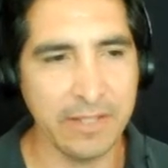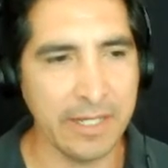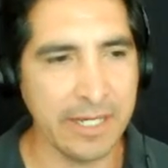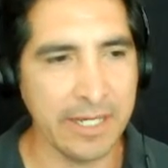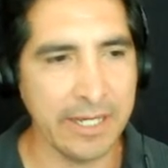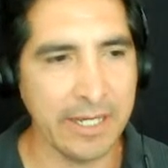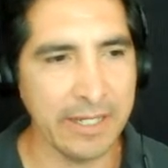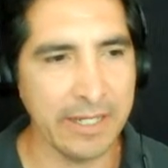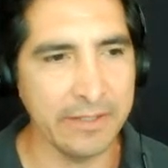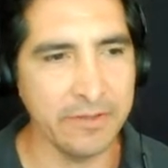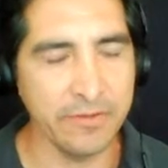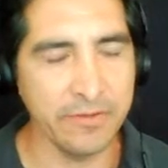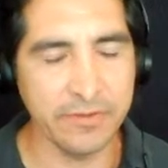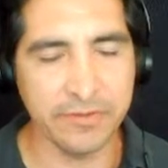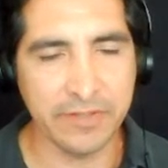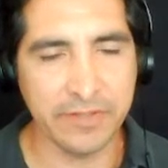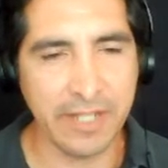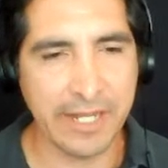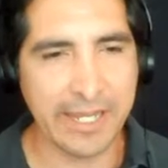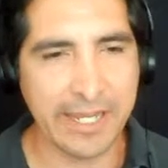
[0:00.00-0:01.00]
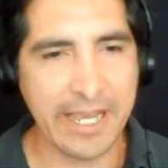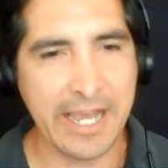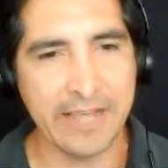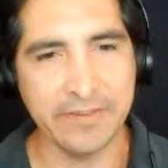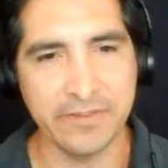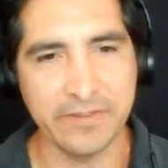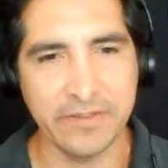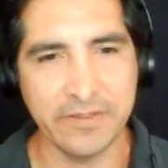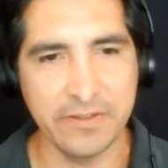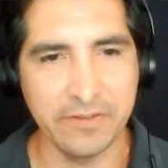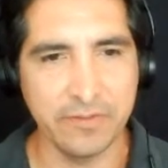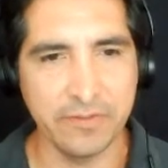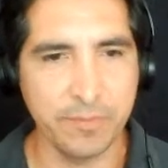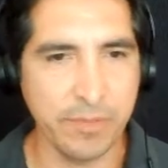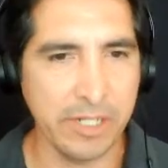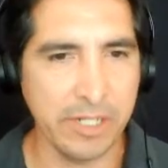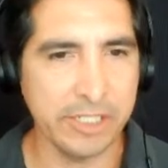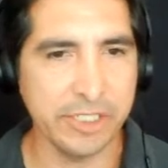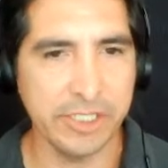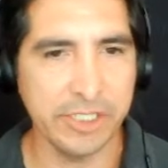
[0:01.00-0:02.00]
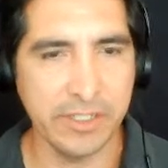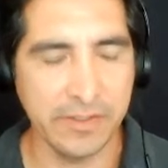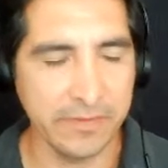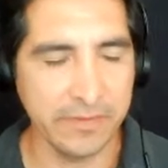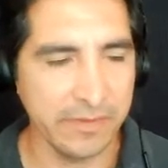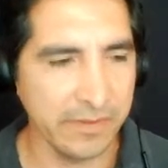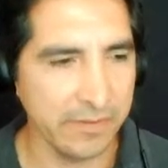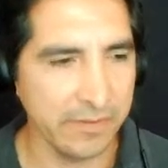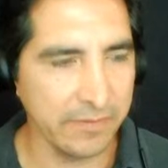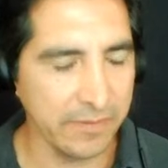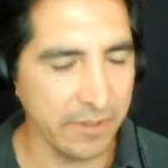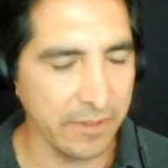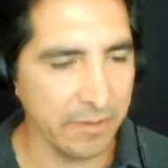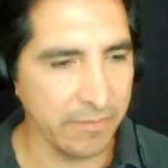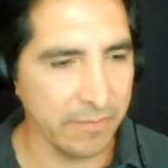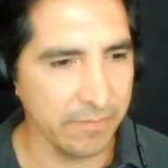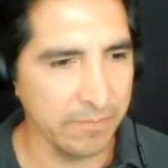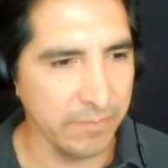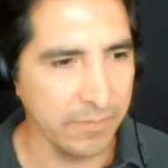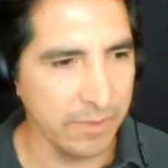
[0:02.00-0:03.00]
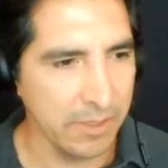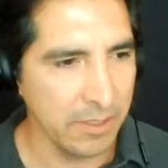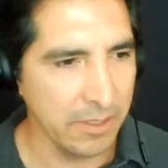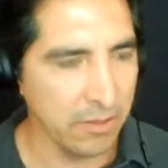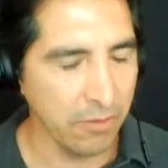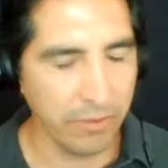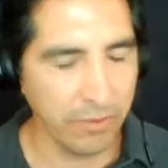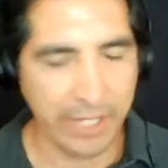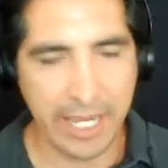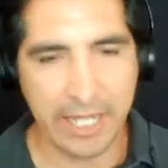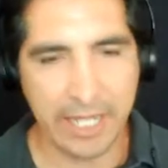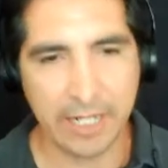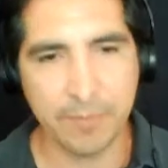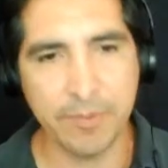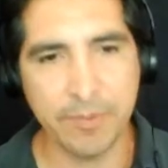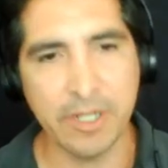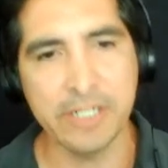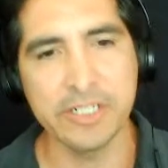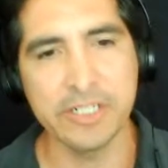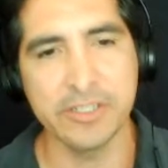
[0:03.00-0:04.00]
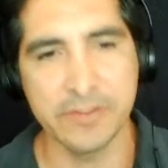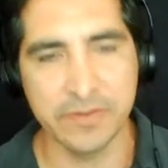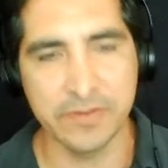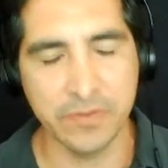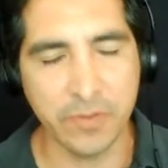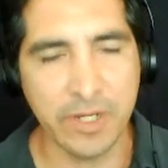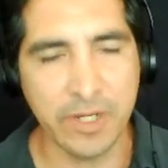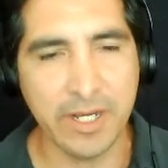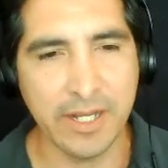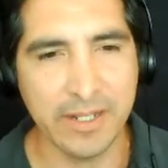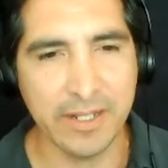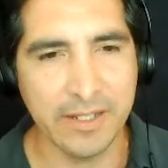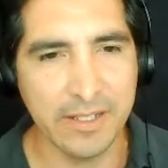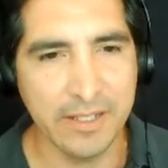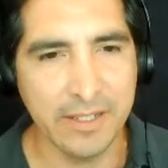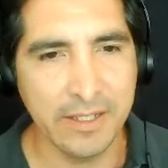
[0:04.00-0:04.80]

I know there's a lot of guys who use brushes and some organic brushes as well.